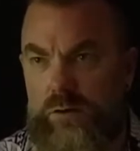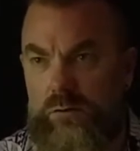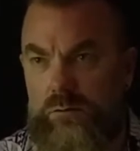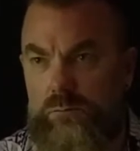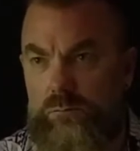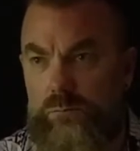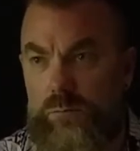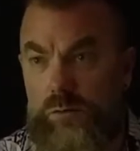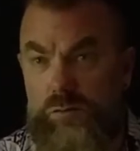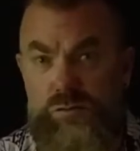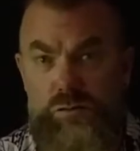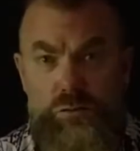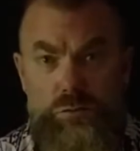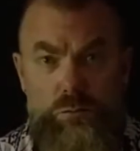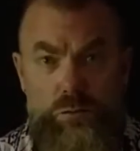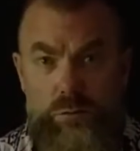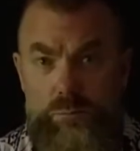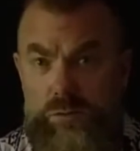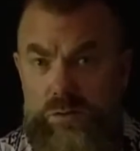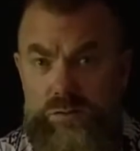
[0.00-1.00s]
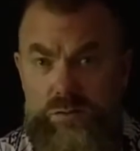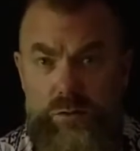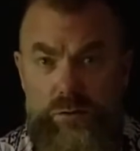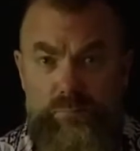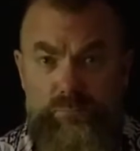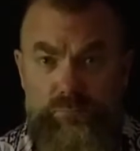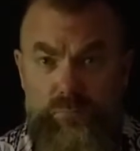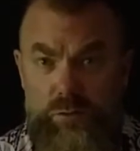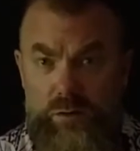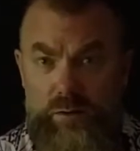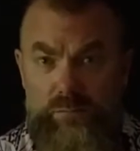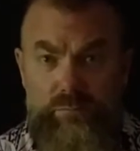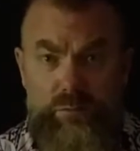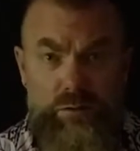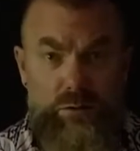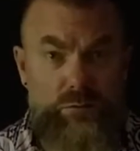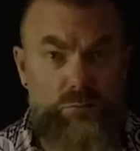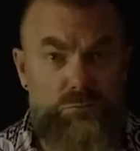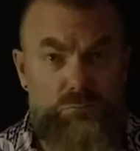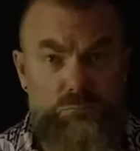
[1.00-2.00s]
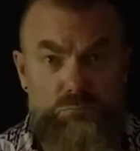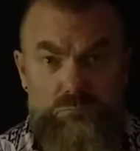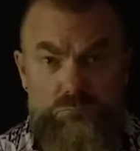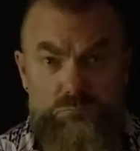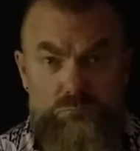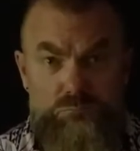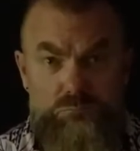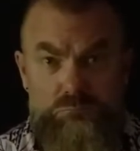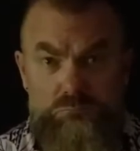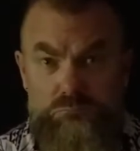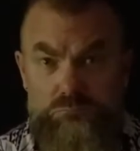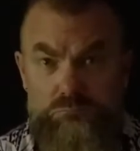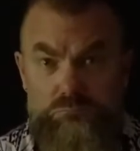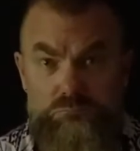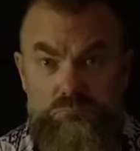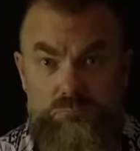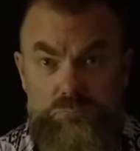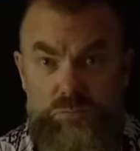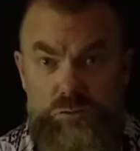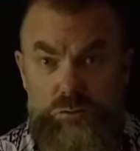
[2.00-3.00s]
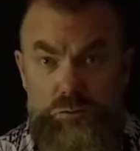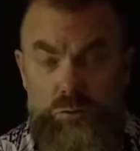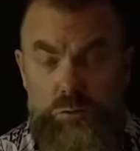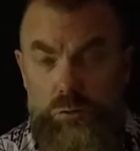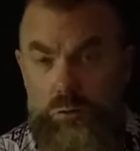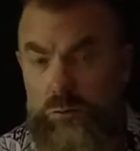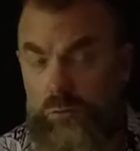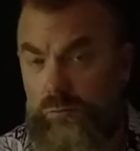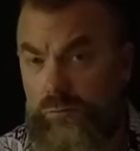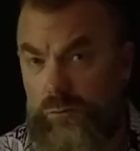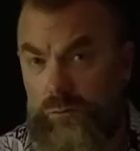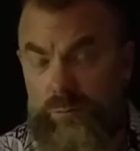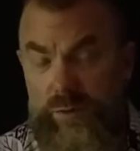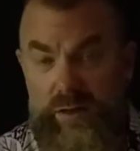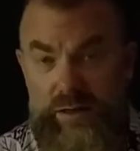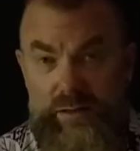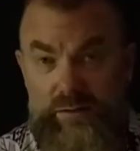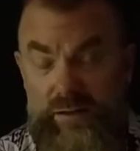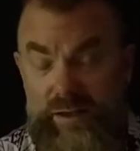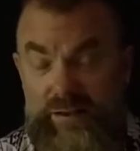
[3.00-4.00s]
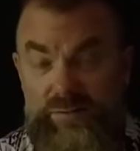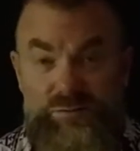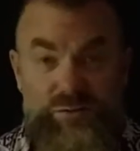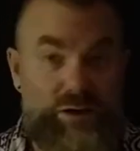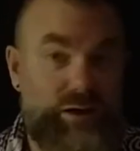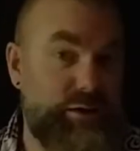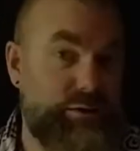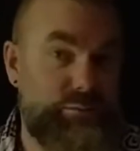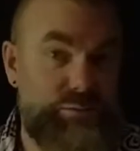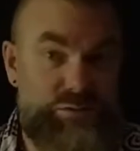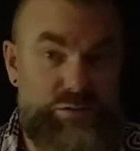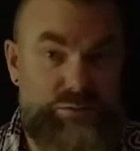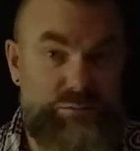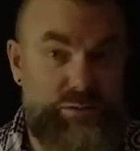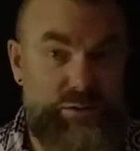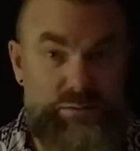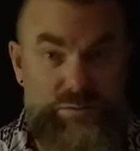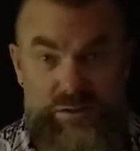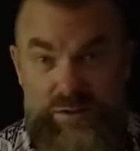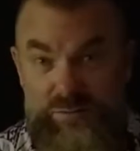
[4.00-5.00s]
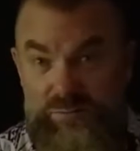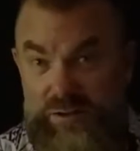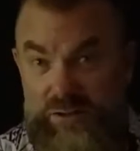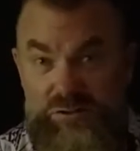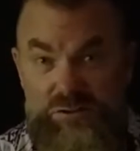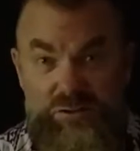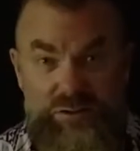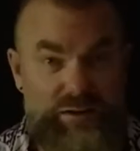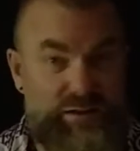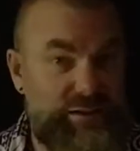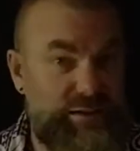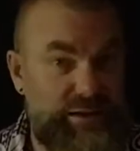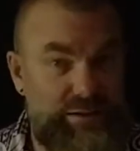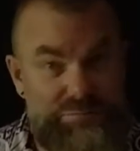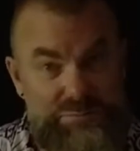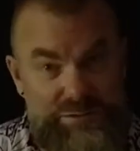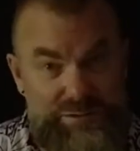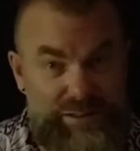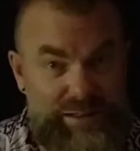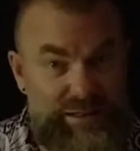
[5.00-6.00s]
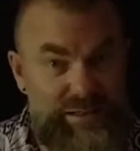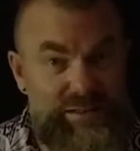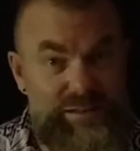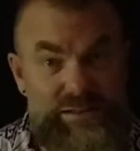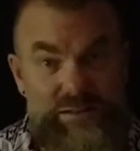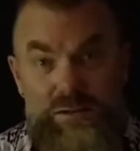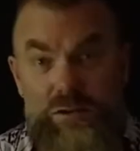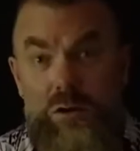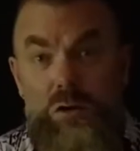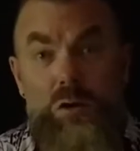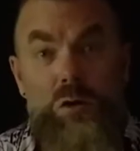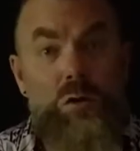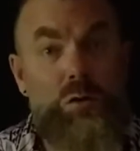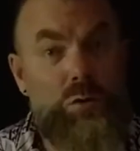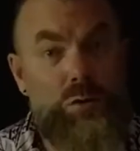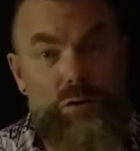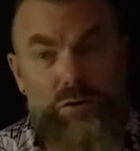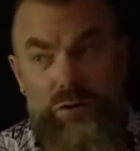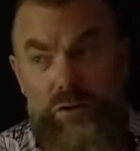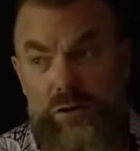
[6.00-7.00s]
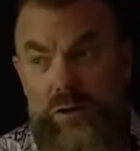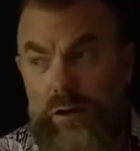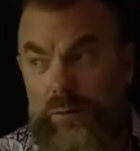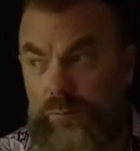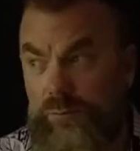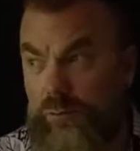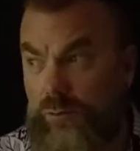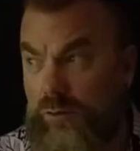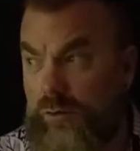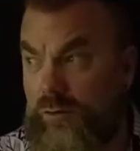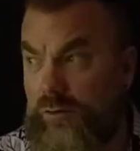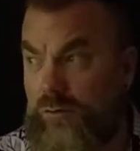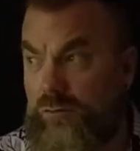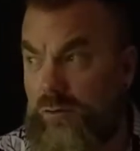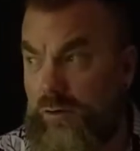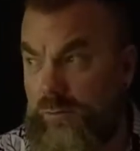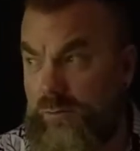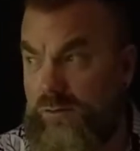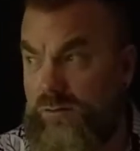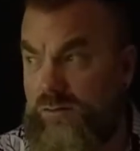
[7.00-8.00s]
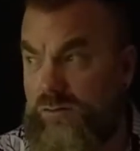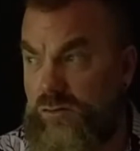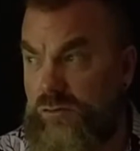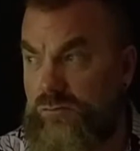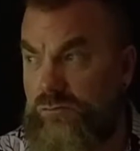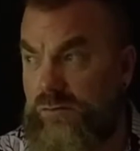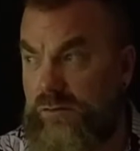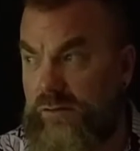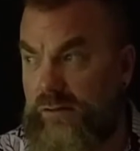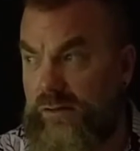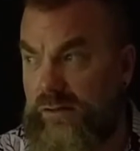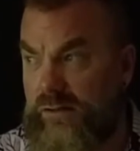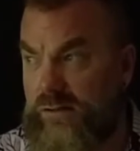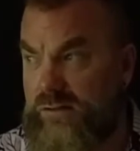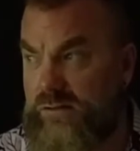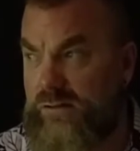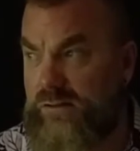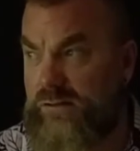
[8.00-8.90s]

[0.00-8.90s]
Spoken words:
most agreements aren't forever. Over many lifetimes. Sometimes eventually they release, or you can come to an agreement to release.